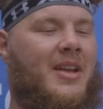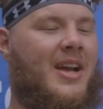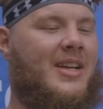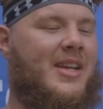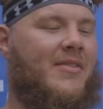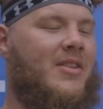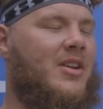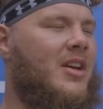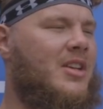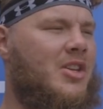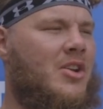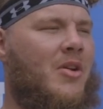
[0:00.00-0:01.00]
It's nice having a you
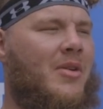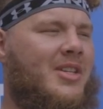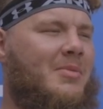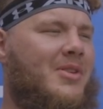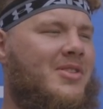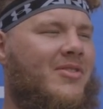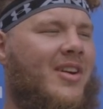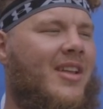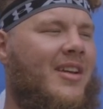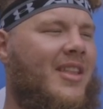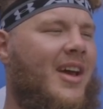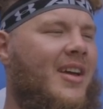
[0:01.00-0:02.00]
know explosive run
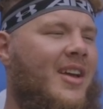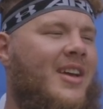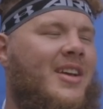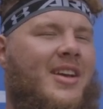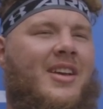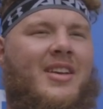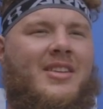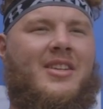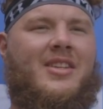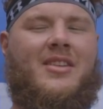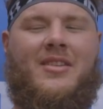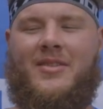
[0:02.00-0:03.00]
like that.
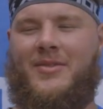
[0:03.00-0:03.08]
When you guys,